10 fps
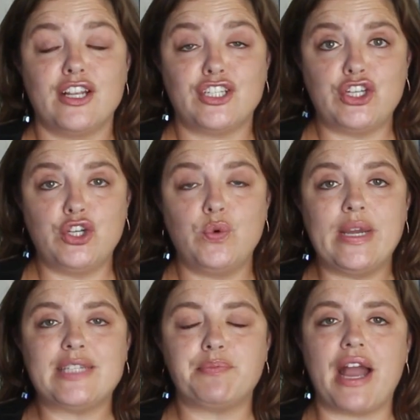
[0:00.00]

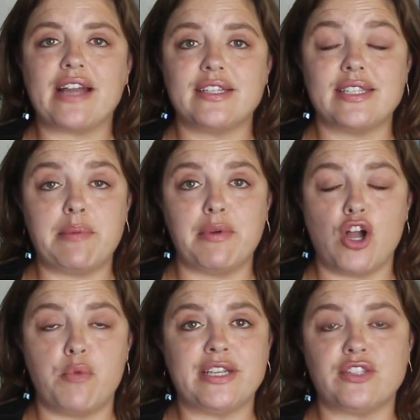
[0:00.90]
2 is practice labor
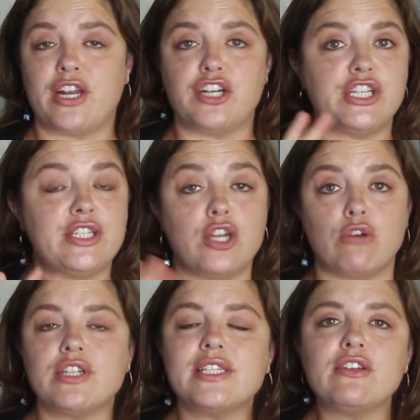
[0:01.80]
coping strategies.
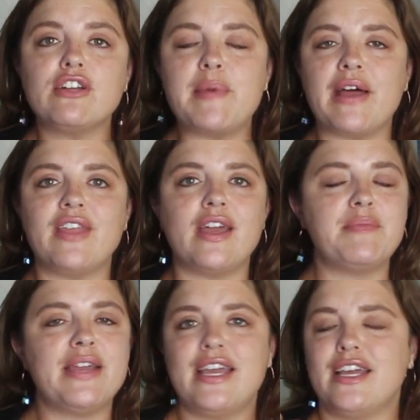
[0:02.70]
Don't just learn about
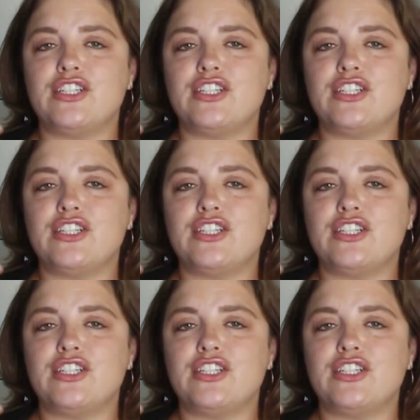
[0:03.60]
them.